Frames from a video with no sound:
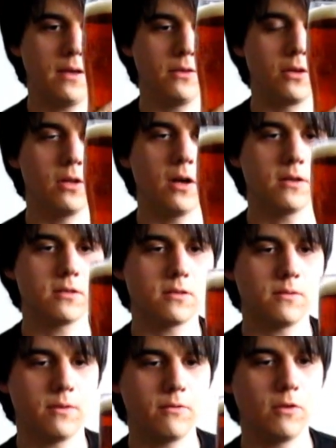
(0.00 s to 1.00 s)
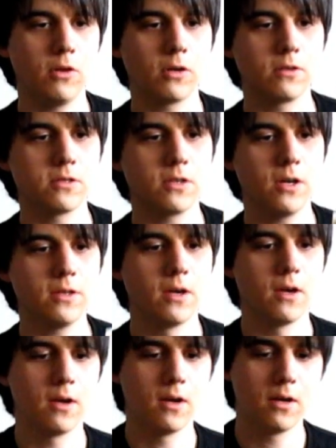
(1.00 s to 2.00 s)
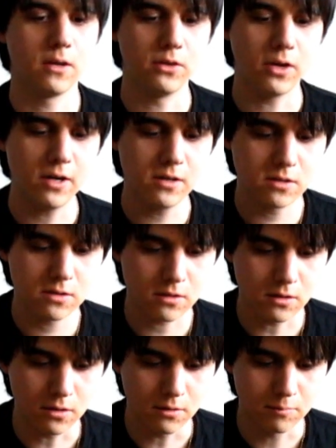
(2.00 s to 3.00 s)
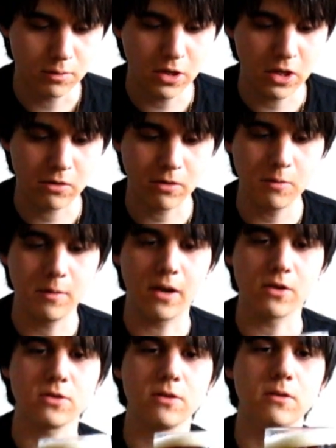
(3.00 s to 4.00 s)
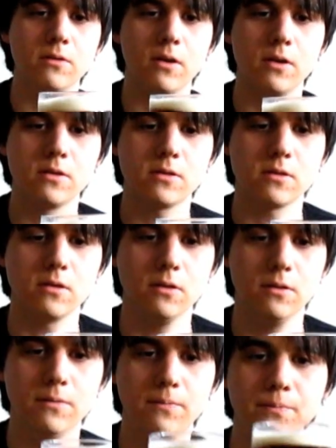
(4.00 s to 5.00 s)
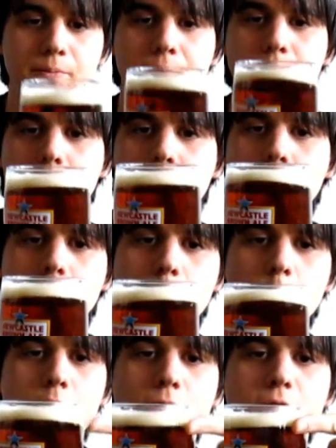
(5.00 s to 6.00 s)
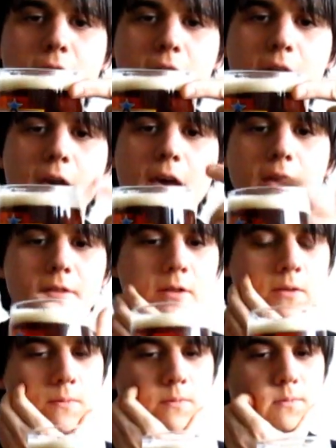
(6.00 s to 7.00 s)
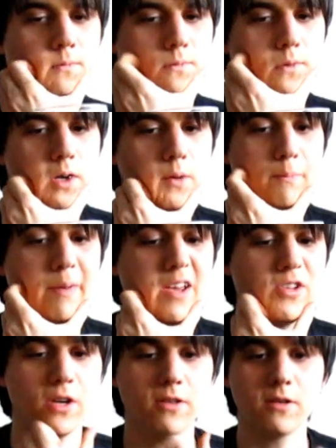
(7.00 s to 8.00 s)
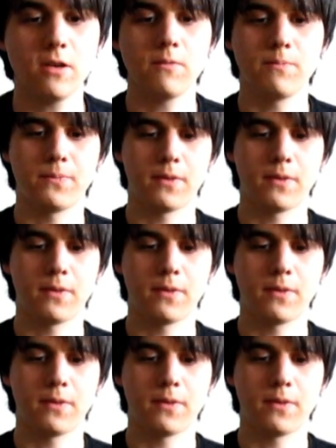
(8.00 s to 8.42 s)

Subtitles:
in the glass, if you look inside. Nice, pretty creamy actually, nice one finger head of beige, I'd say.